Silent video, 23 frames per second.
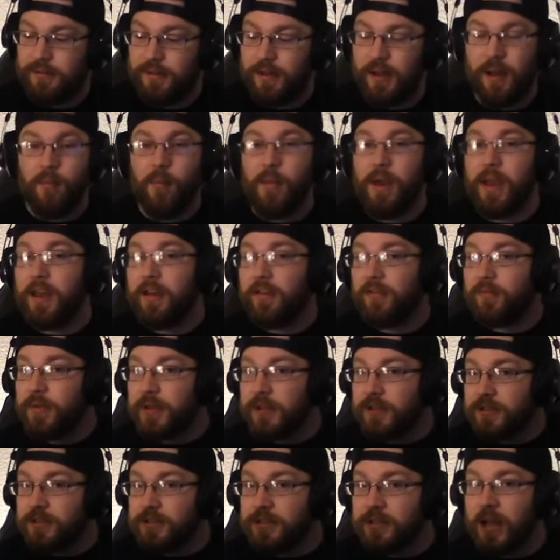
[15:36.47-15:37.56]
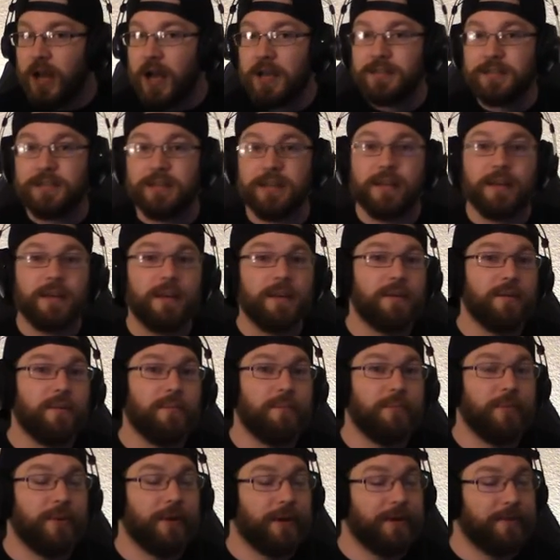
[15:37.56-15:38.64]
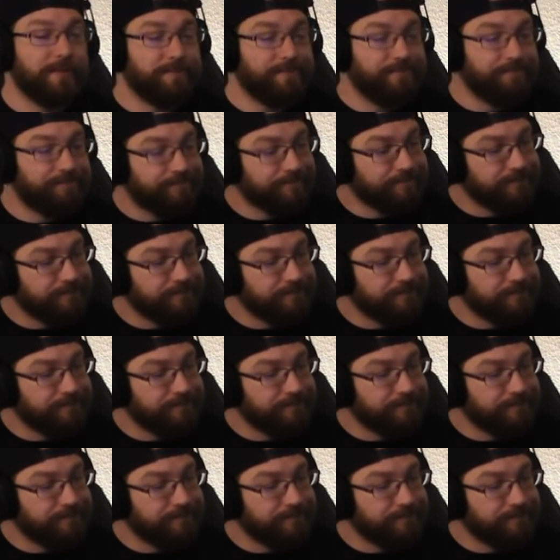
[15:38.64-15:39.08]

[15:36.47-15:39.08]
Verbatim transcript: I may have been saucy, but